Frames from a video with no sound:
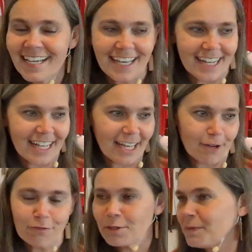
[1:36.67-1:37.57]
and I
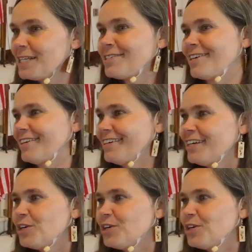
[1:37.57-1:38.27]
got a free pizza.